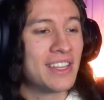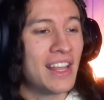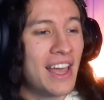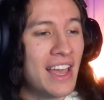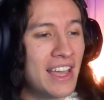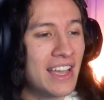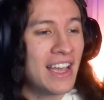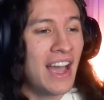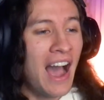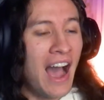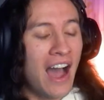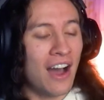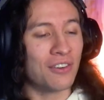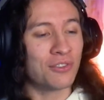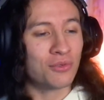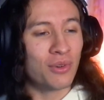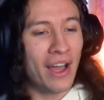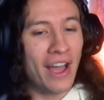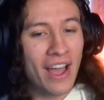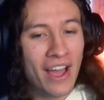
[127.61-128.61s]
they
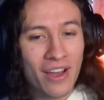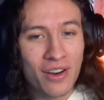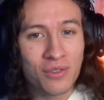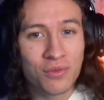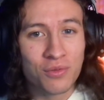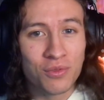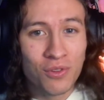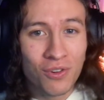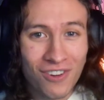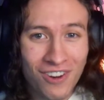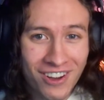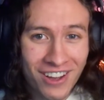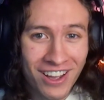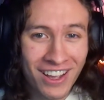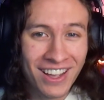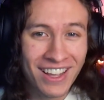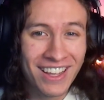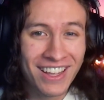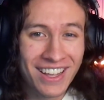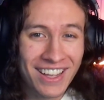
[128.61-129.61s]
got
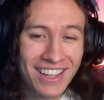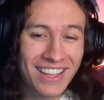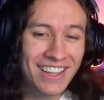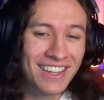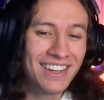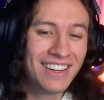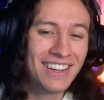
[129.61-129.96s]
redwood.